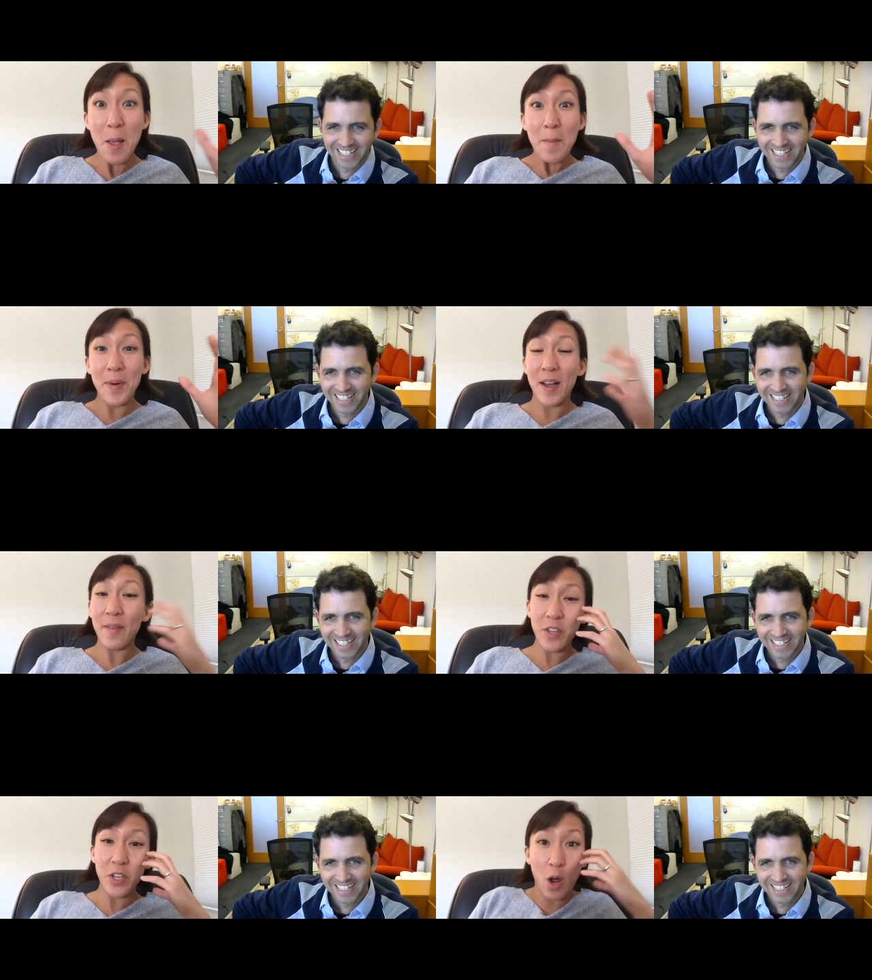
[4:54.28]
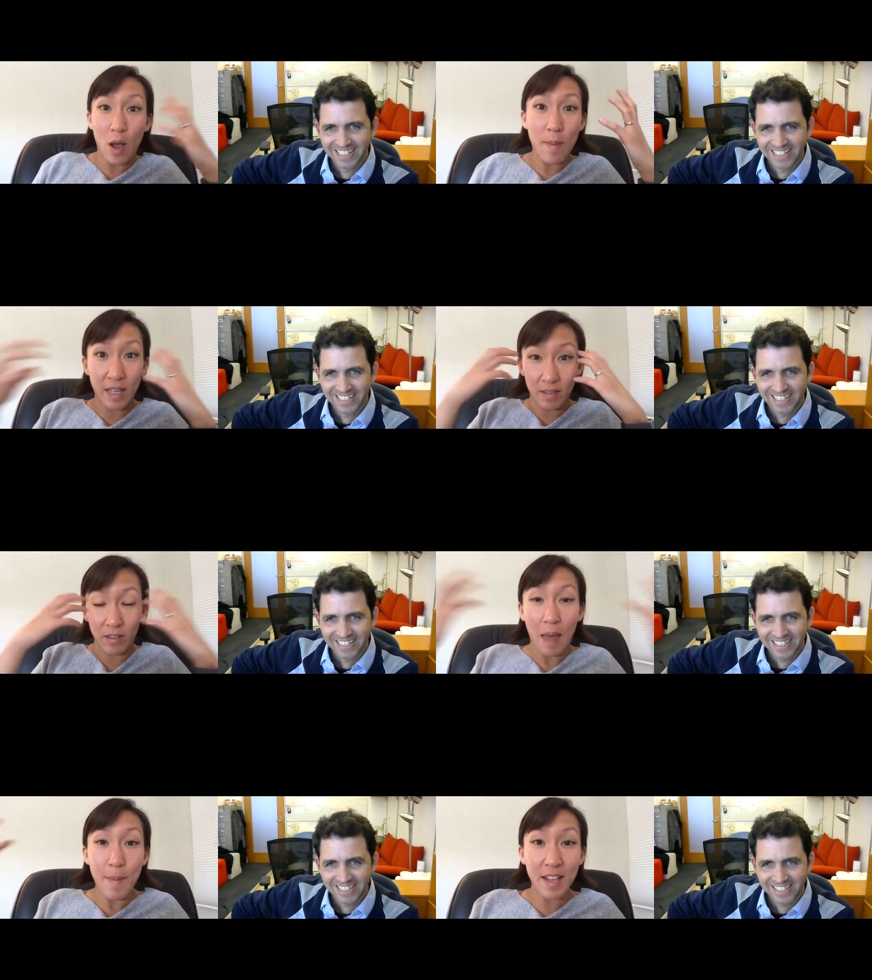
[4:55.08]
Speaker 1: but you know I mean
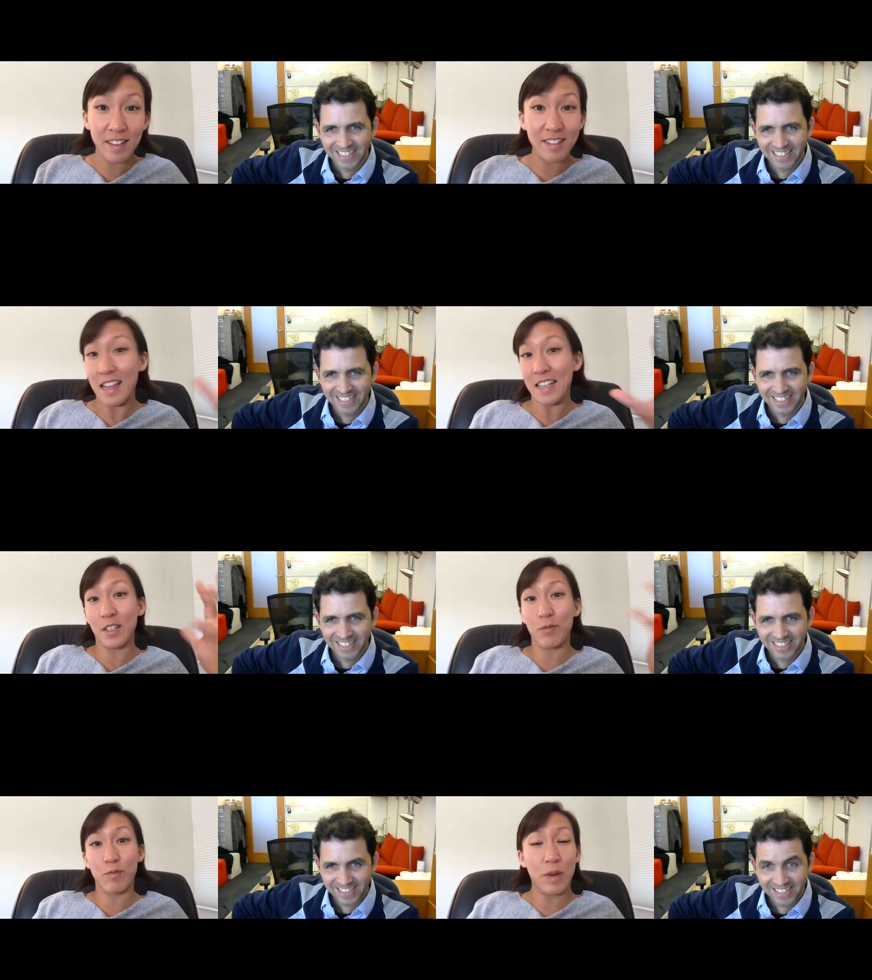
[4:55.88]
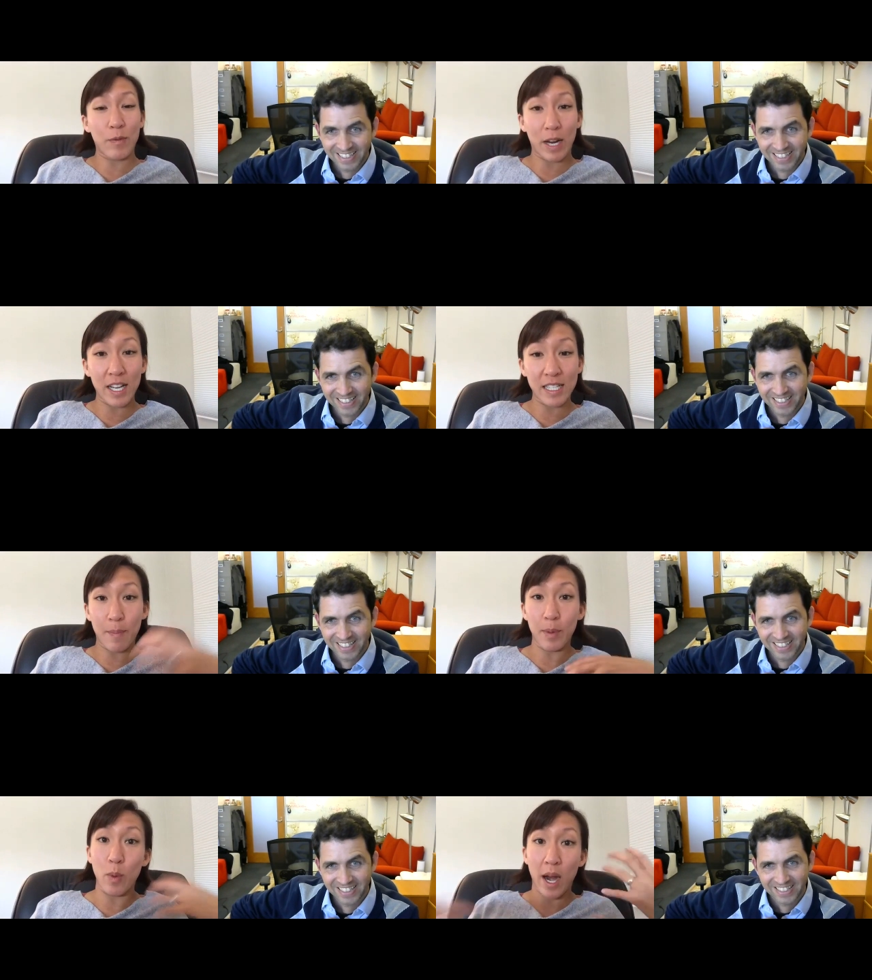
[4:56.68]
lemmings. That's a great example
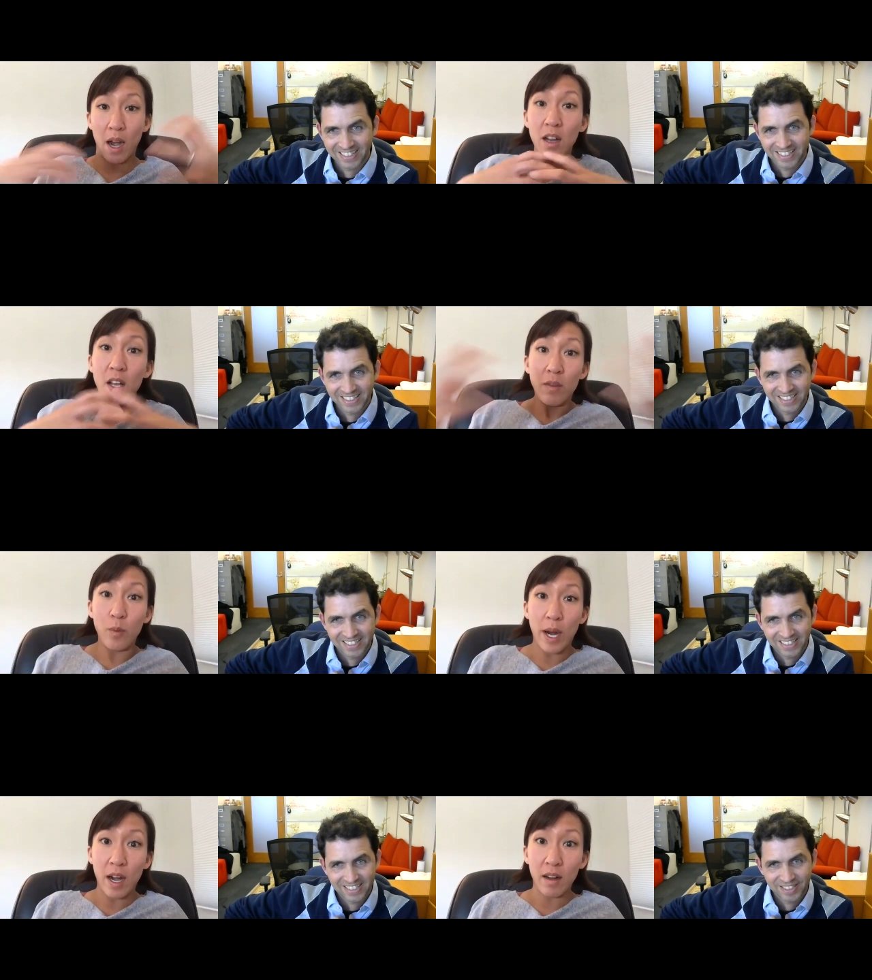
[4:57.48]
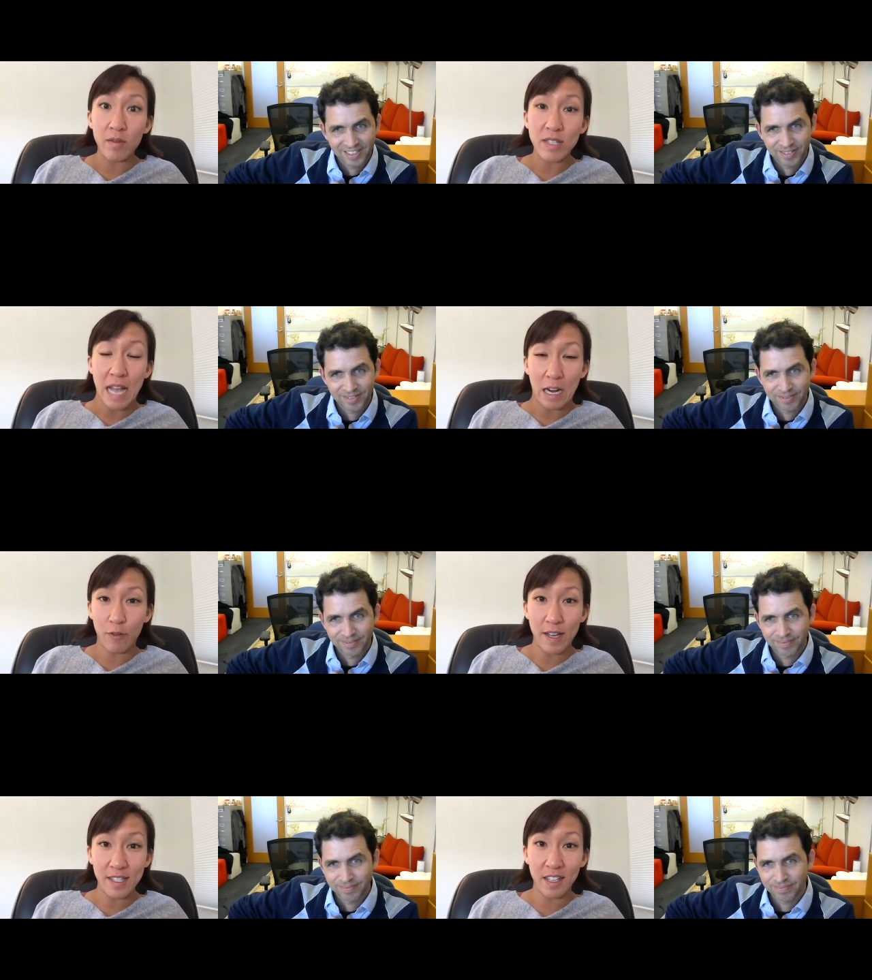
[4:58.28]
where where
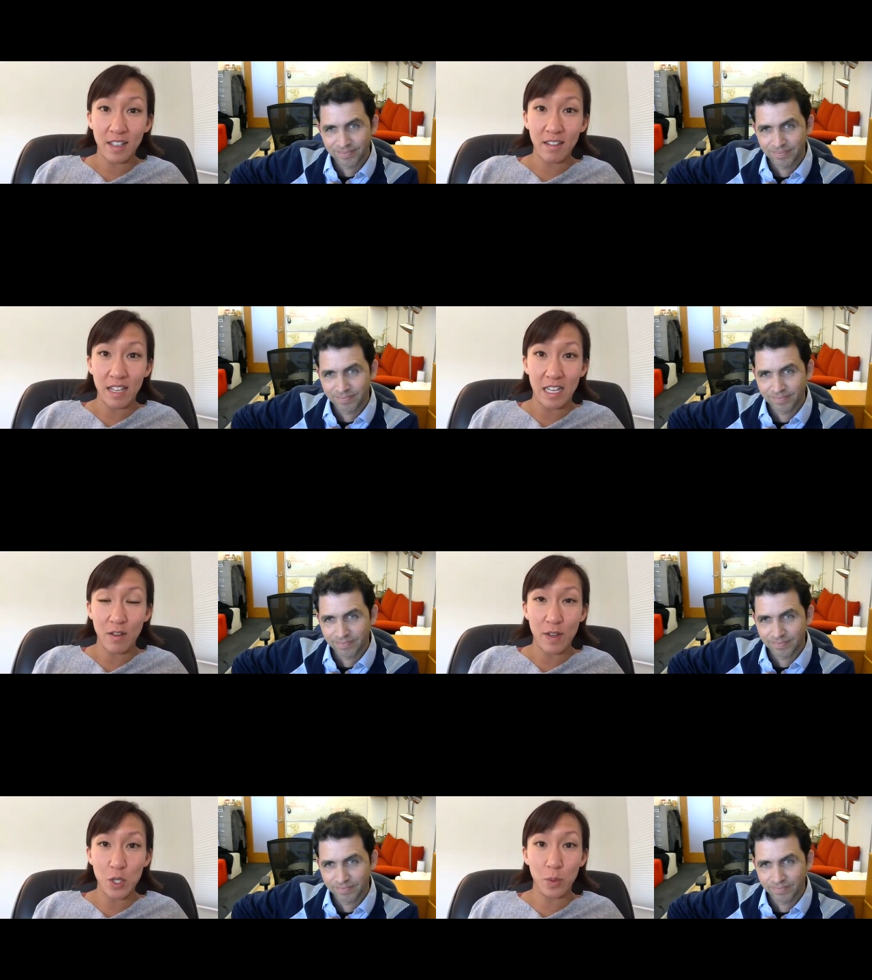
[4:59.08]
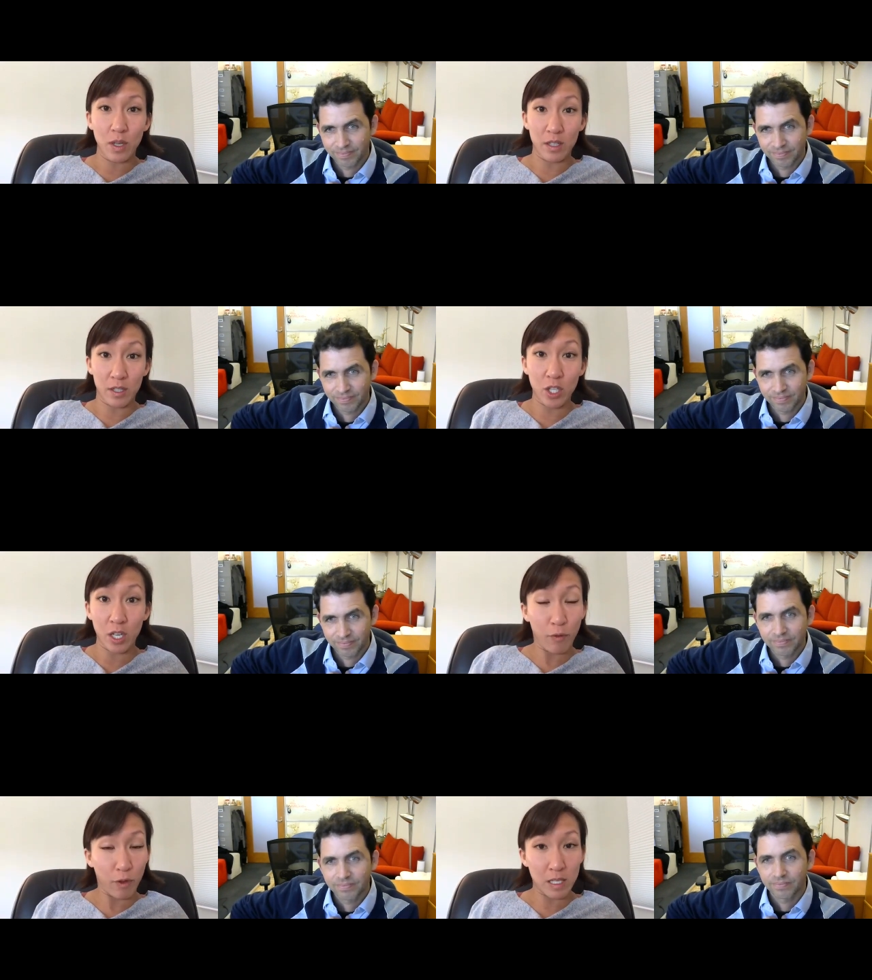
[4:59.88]
sacrificing the individual is good for the
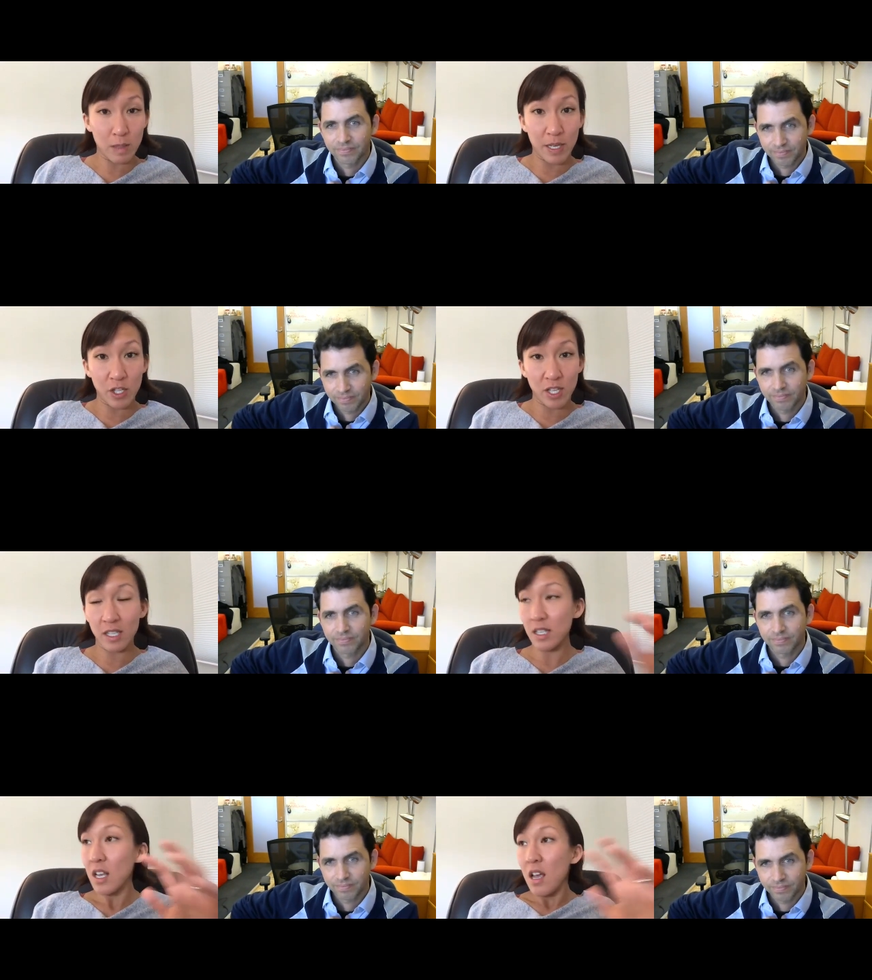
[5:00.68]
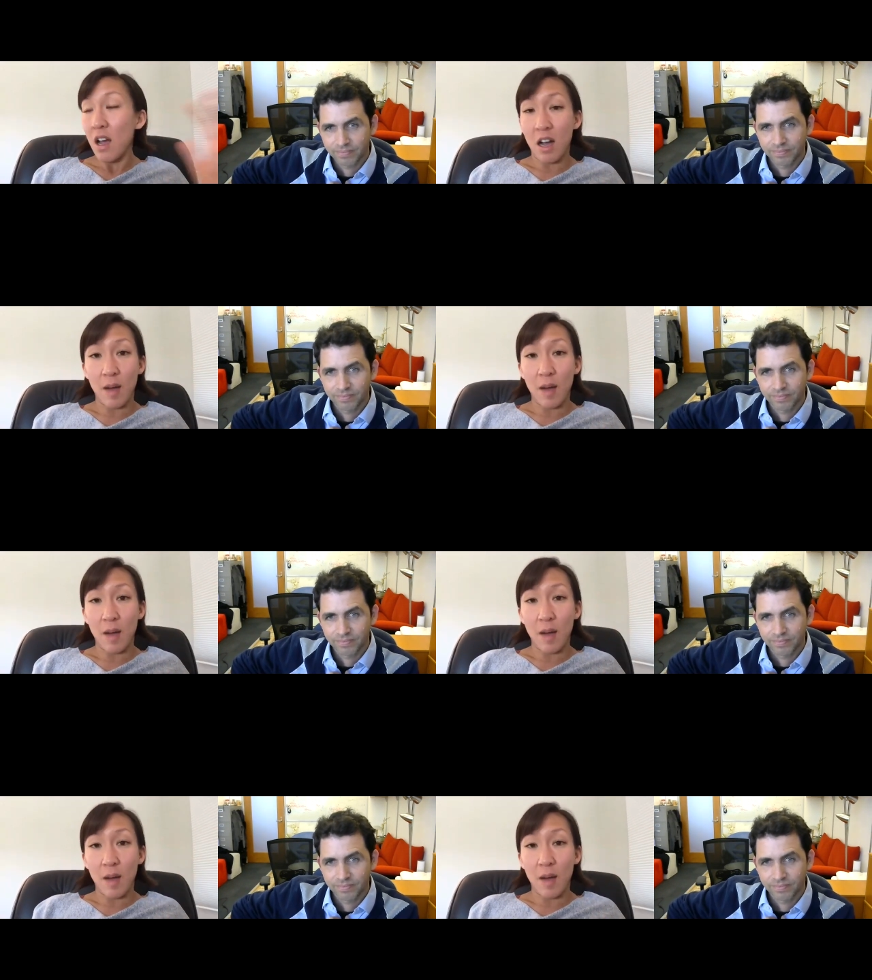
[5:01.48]
species. Um, I